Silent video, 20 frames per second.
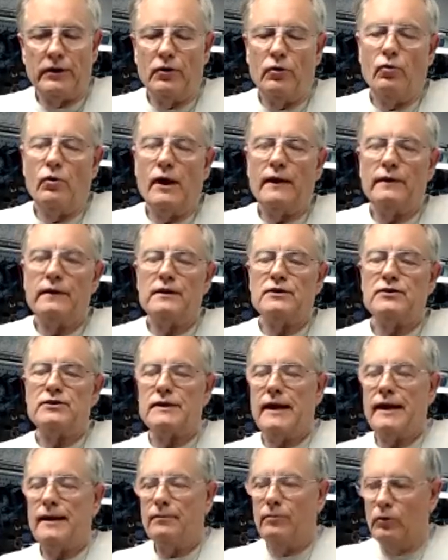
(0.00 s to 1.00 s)
You want the
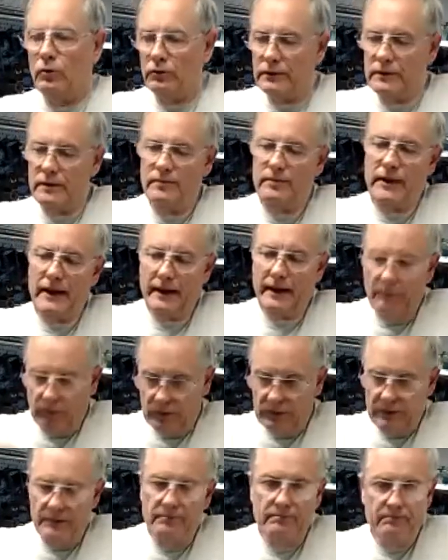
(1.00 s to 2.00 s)
Sta-Bil to be able
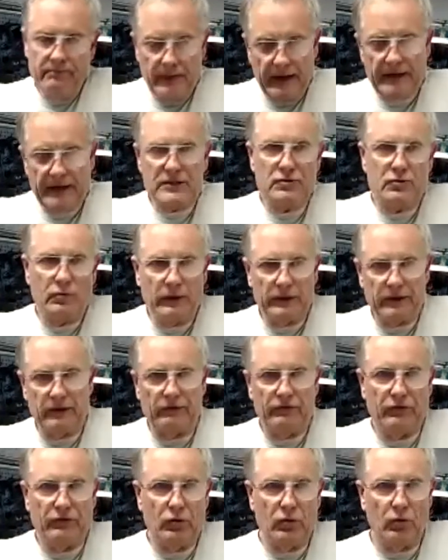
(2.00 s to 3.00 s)
to mix with the
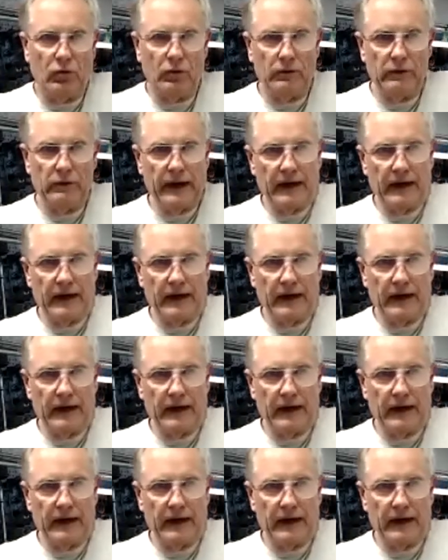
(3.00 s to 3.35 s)
fuel.